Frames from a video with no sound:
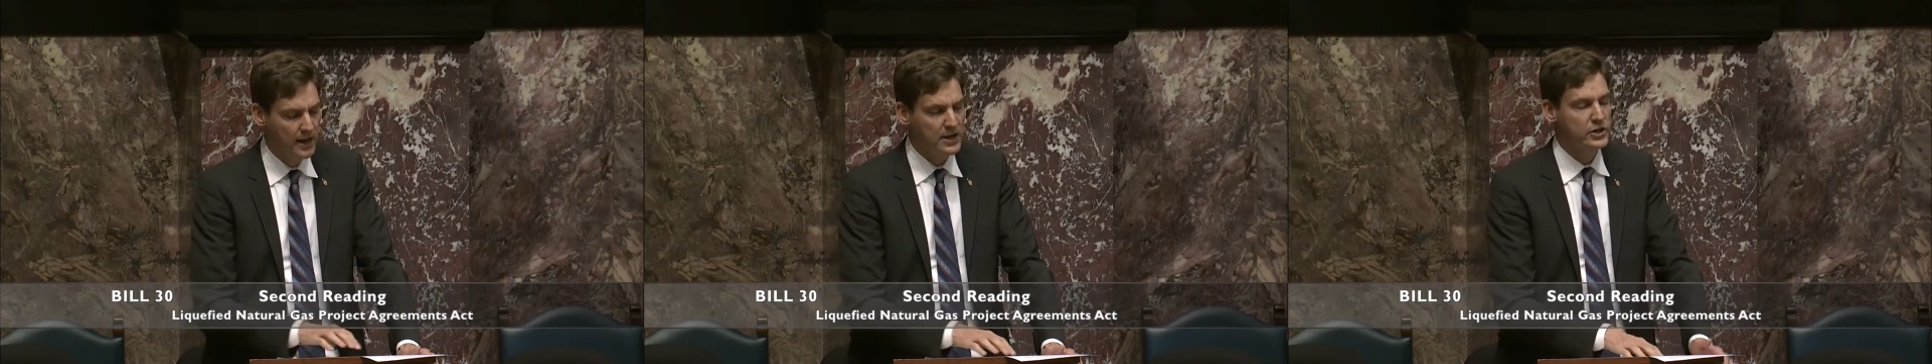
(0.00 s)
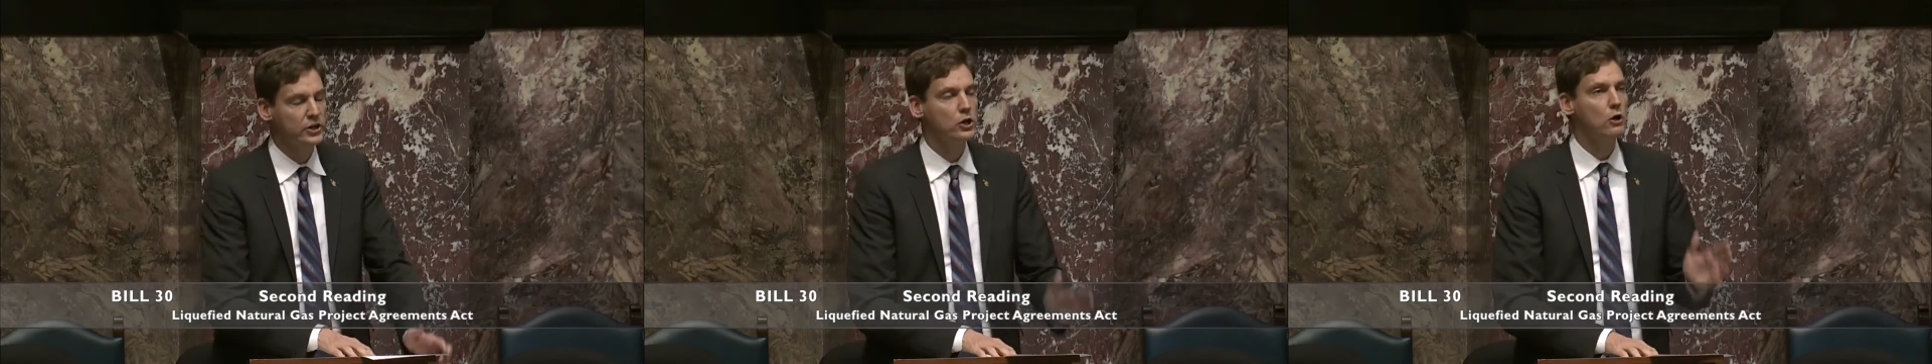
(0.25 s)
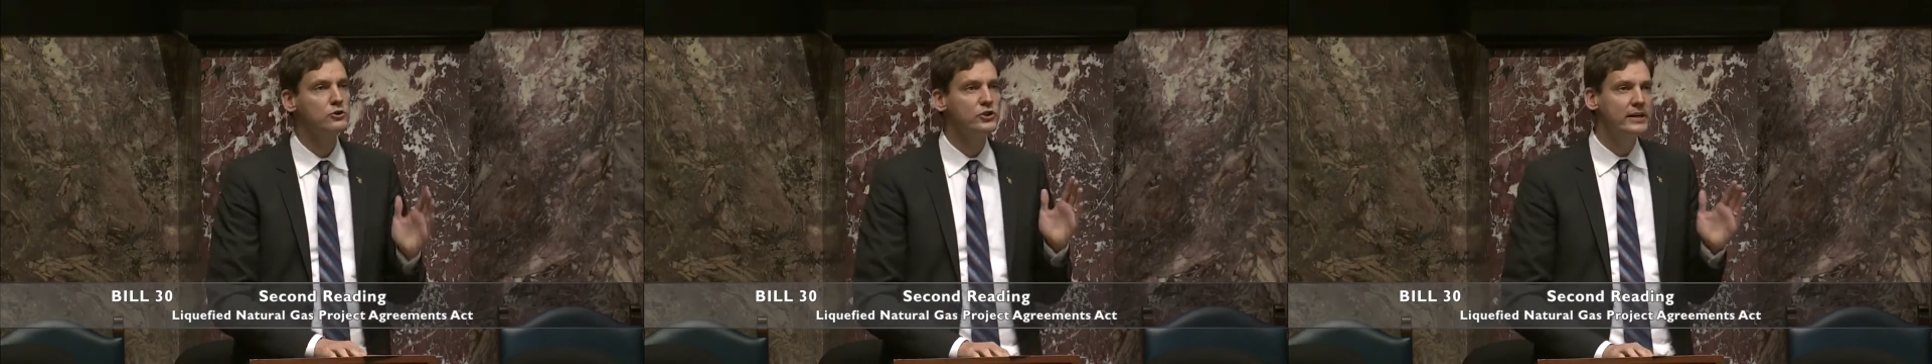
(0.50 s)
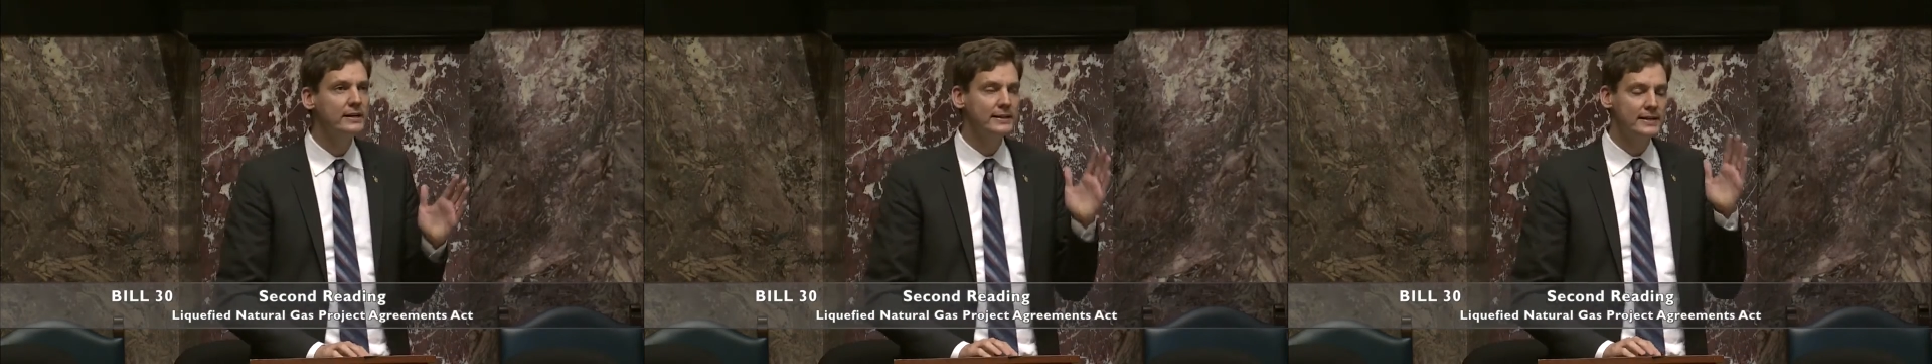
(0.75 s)

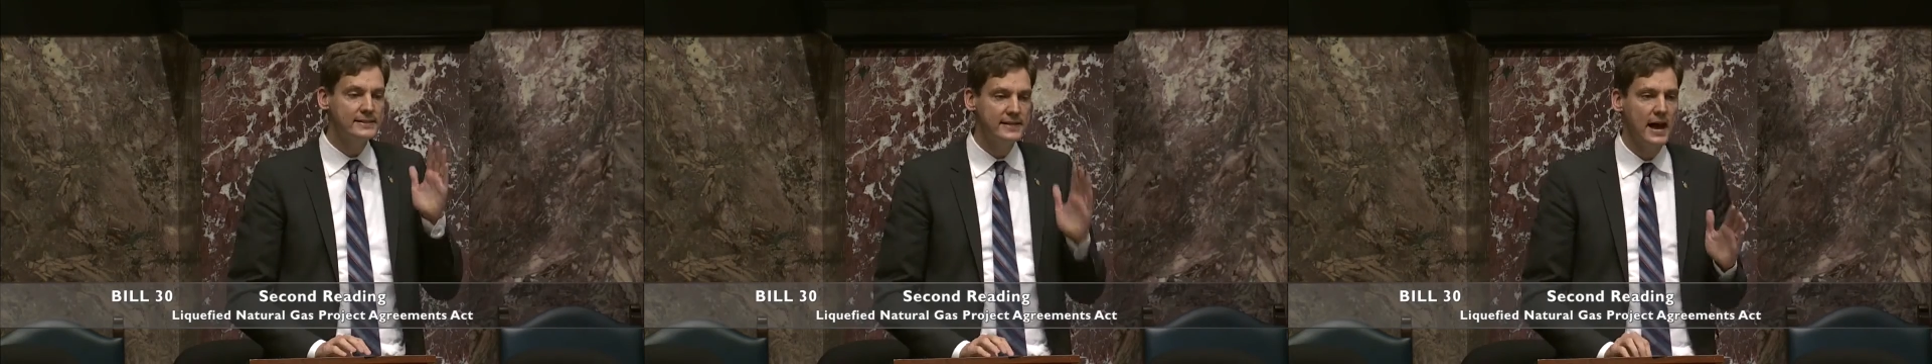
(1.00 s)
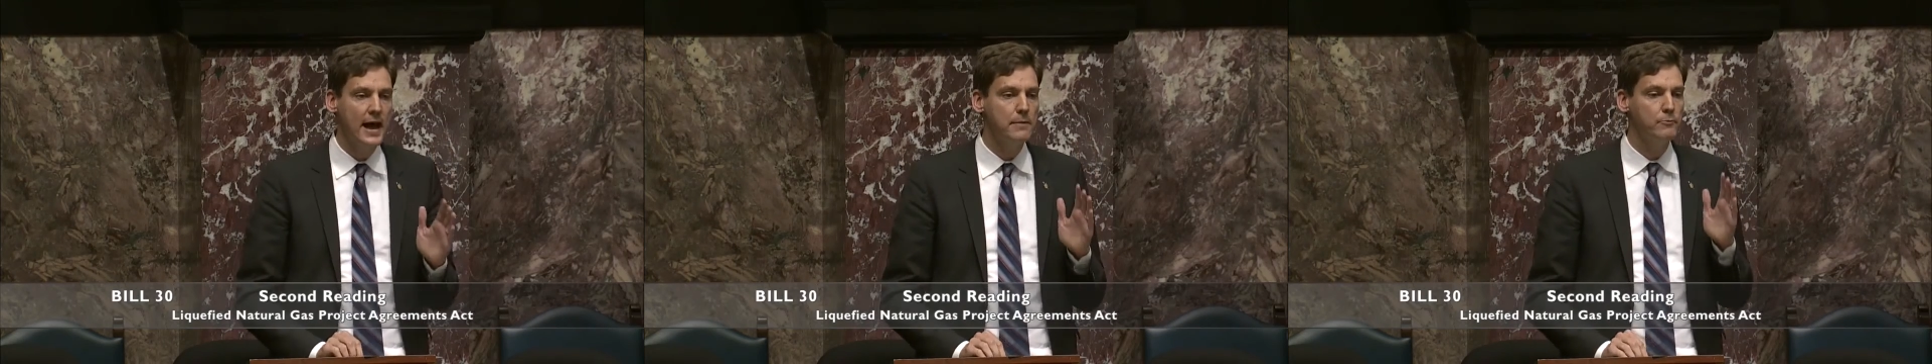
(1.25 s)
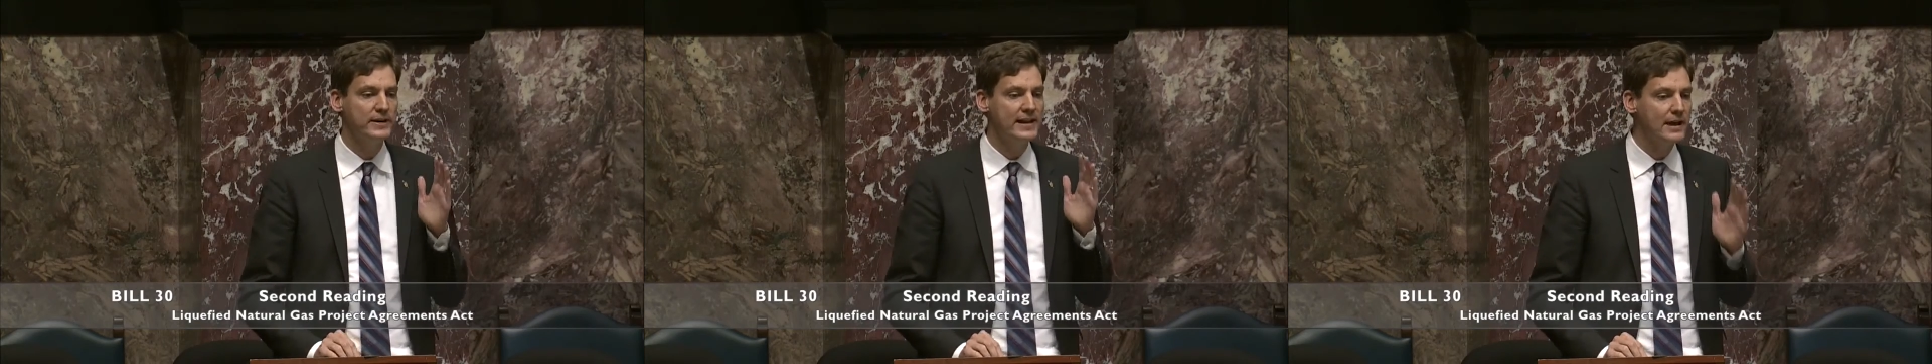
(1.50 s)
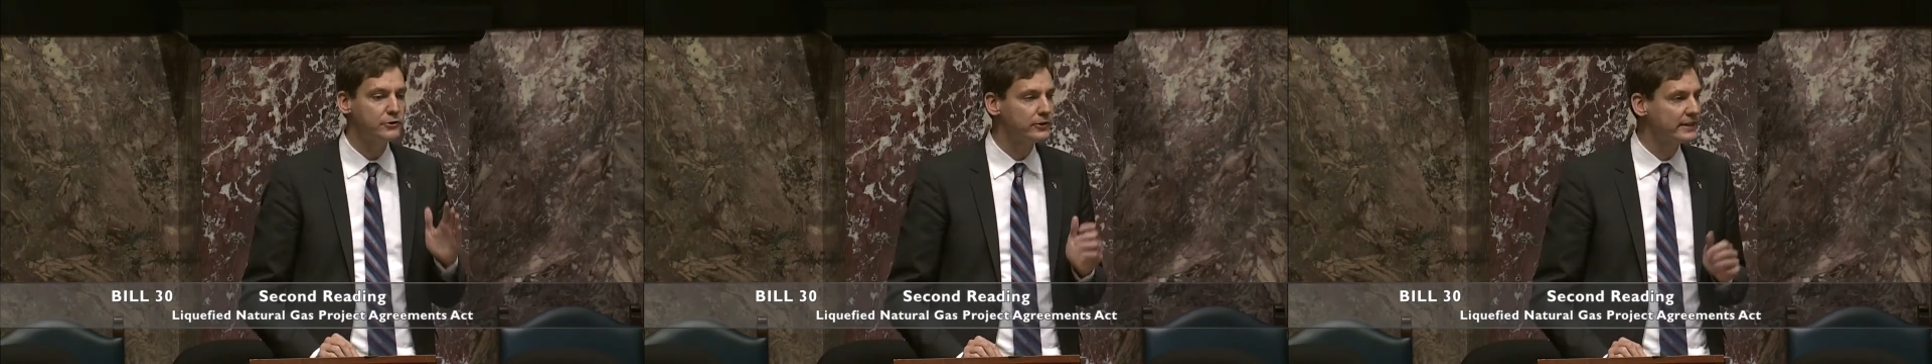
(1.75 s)
negotiated at a time when
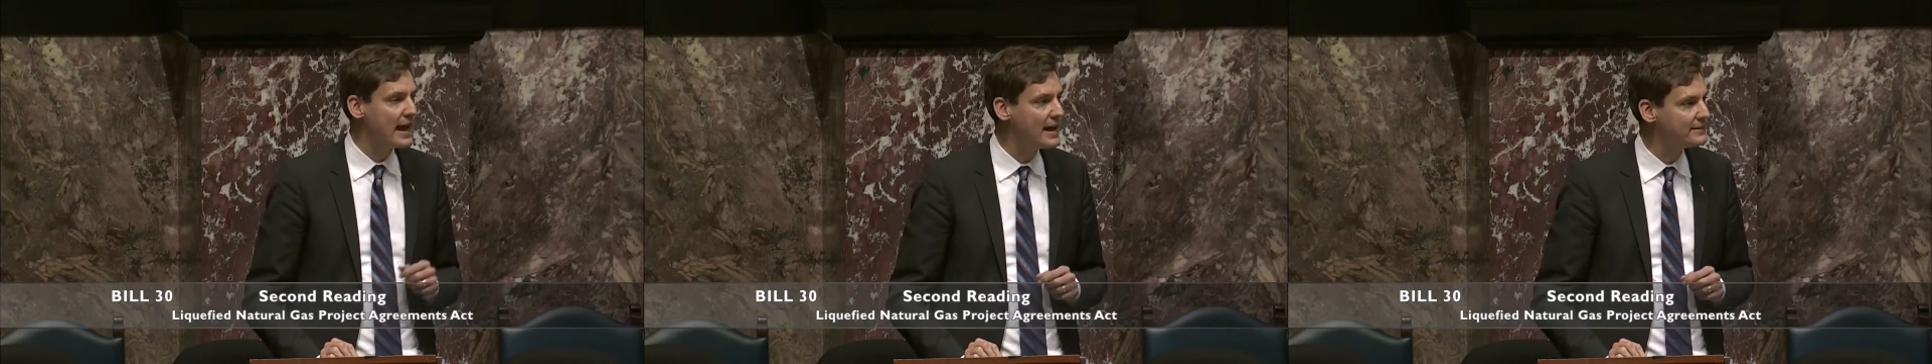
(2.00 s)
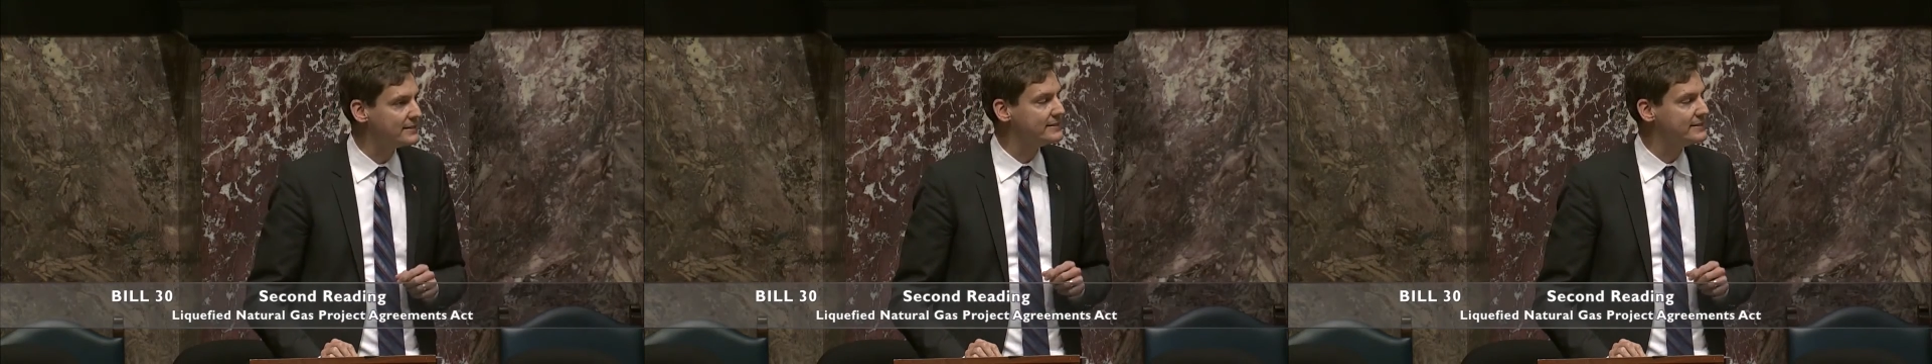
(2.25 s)
natural gas